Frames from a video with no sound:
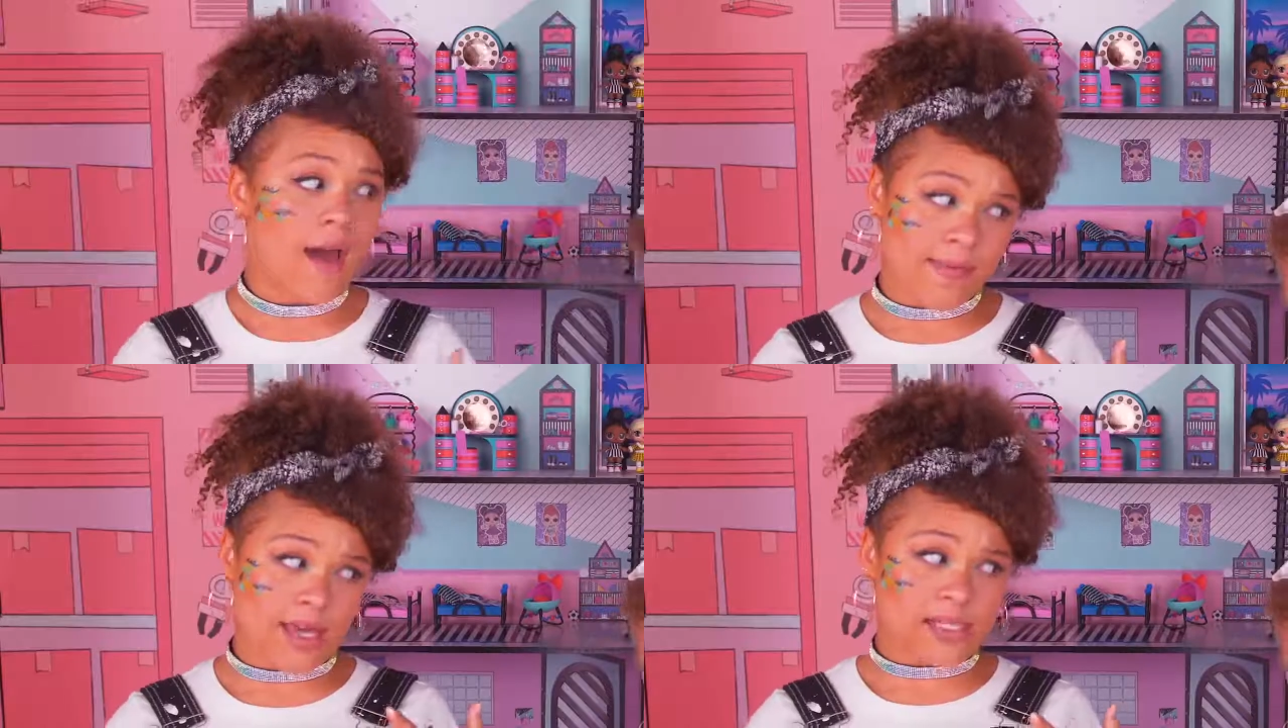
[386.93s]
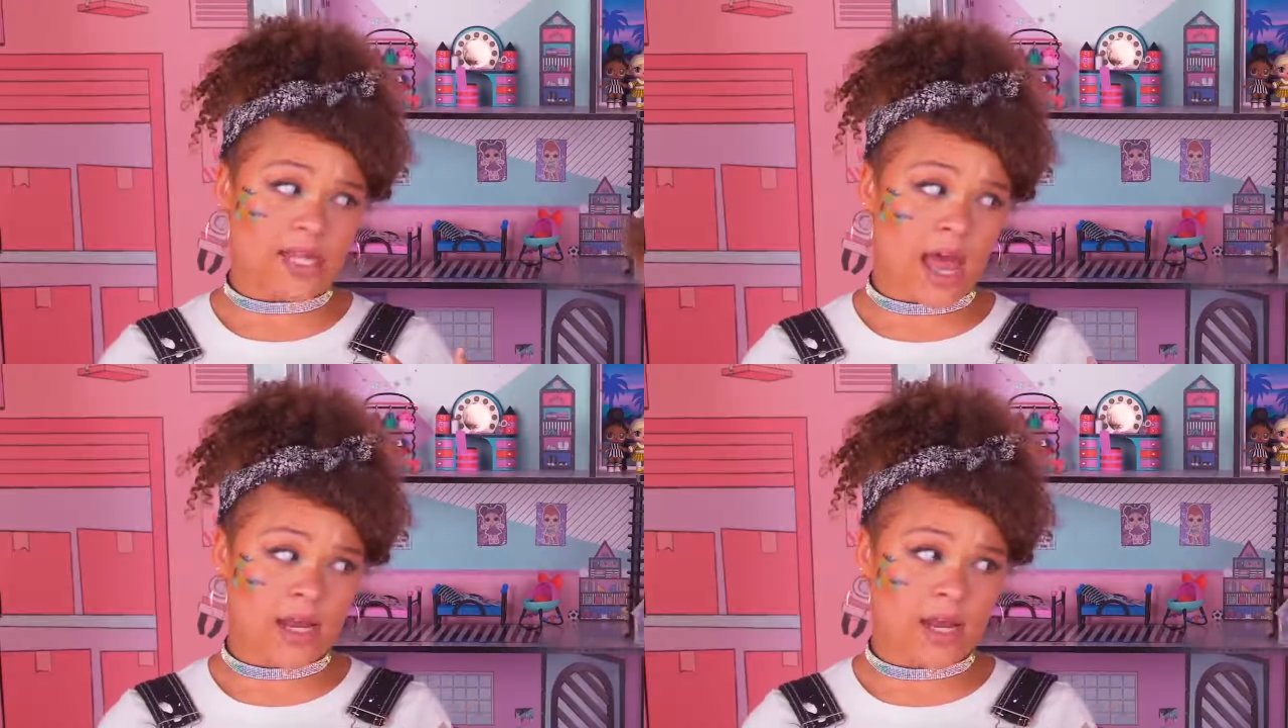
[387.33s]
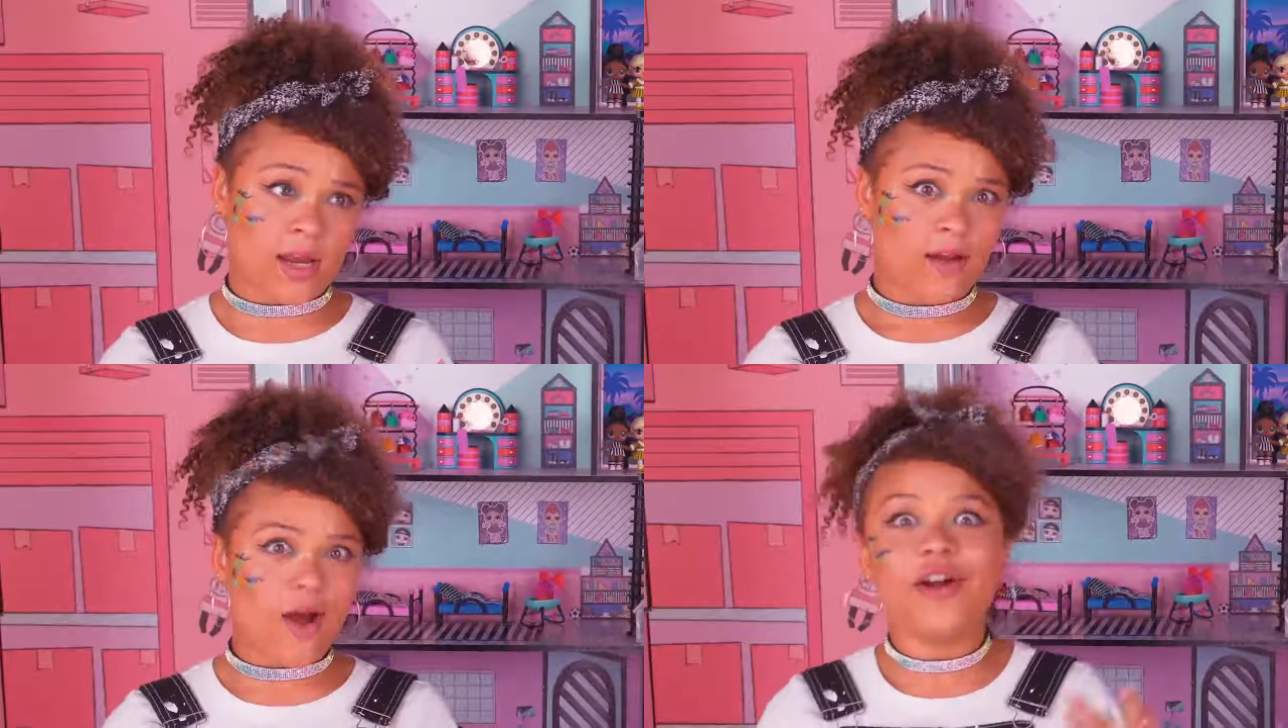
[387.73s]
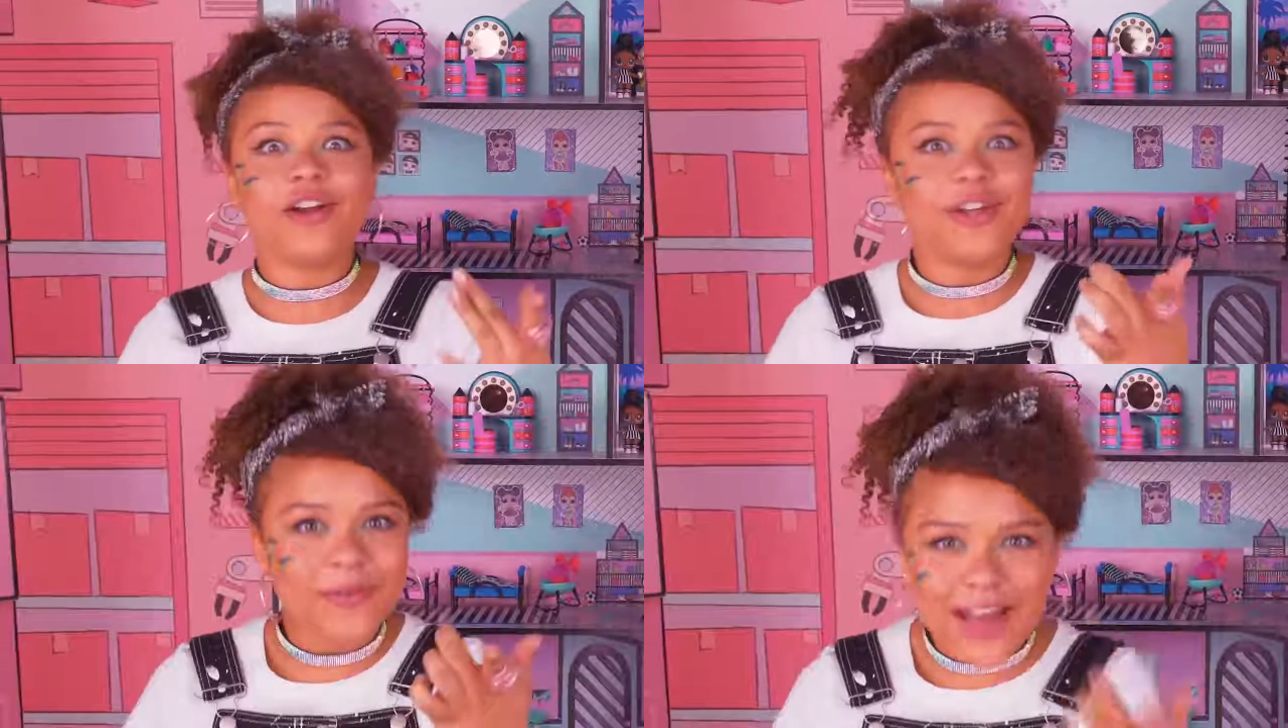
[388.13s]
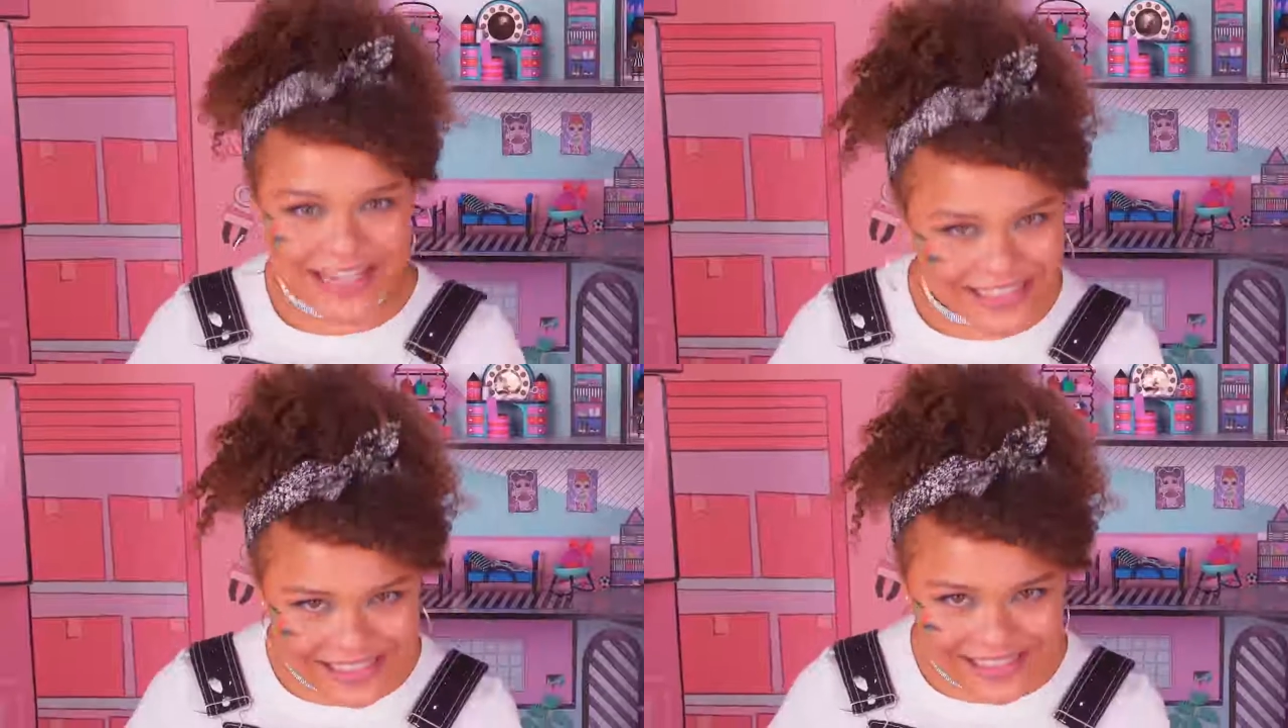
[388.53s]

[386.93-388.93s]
I'm excited. Are you guys